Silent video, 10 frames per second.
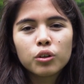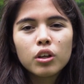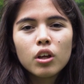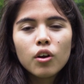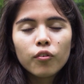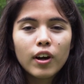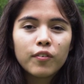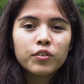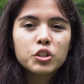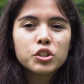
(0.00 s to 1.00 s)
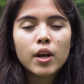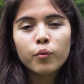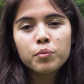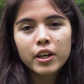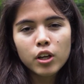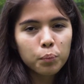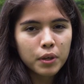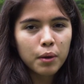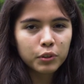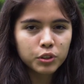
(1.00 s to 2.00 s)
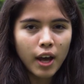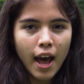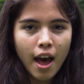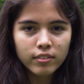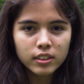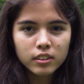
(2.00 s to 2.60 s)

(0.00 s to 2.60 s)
for a future that we might not be able to have?